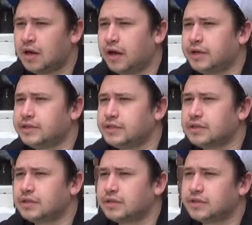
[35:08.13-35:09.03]

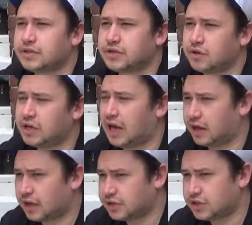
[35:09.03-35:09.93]
And so
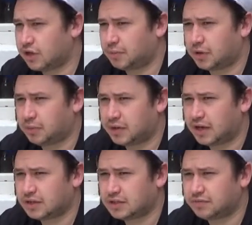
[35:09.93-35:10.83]
next year I'm going to be
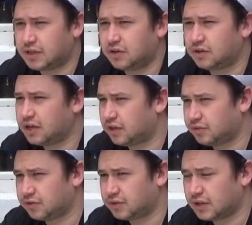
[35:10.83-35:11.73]
actively looking
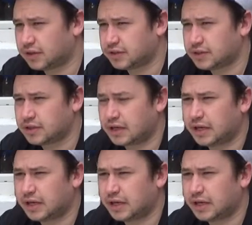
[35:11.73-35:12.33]
for things.